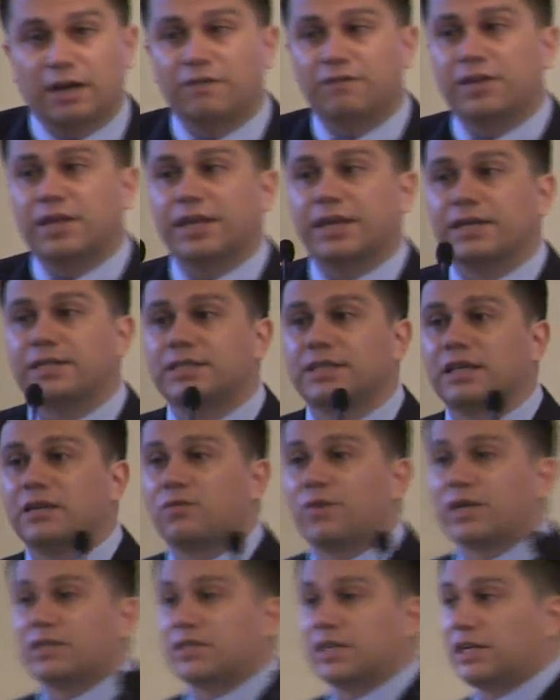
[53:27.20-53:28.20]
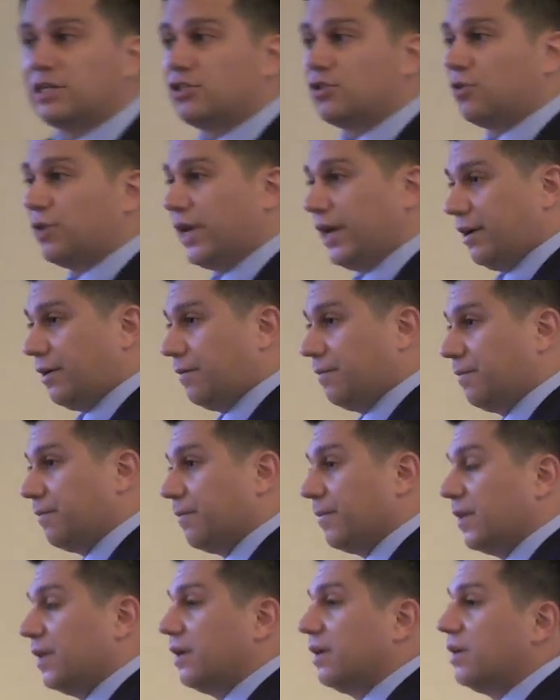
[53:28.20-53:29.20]
of kids in residential care.
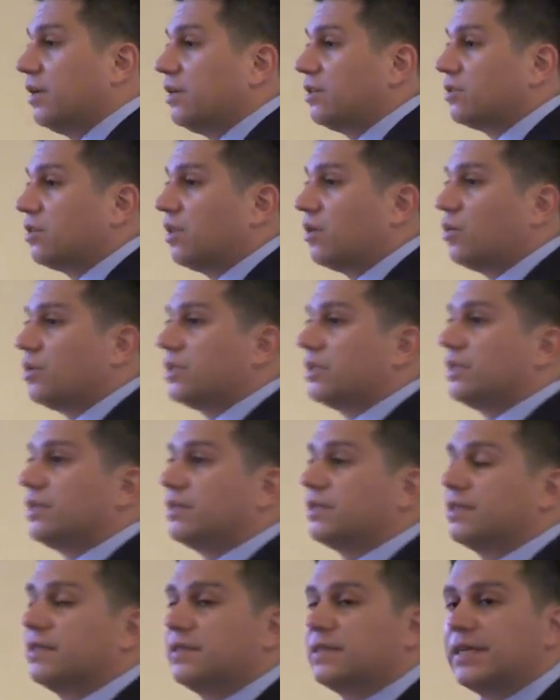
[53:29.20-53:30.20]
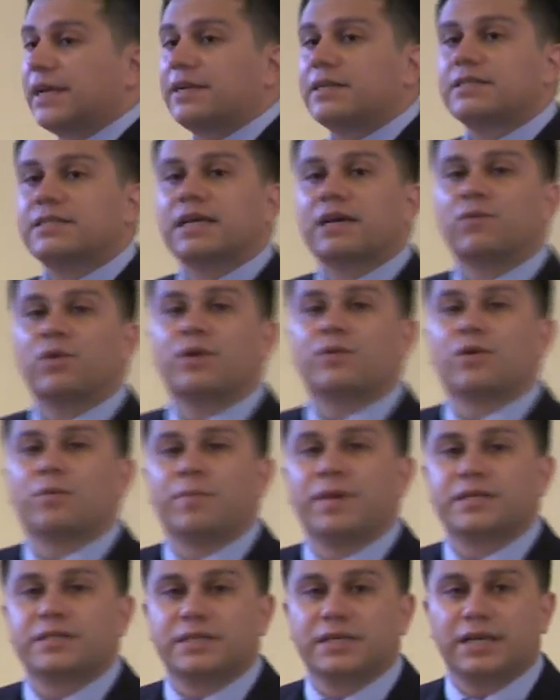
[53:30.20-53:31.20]
So there was this sense that we were
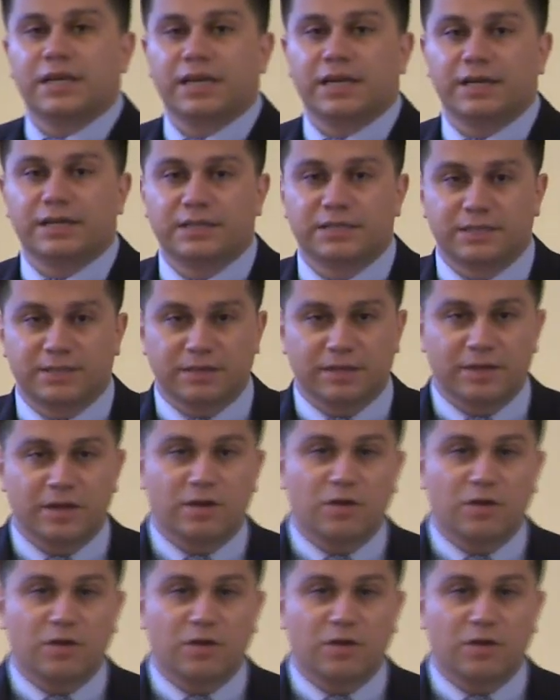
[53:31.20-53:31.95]
missing kids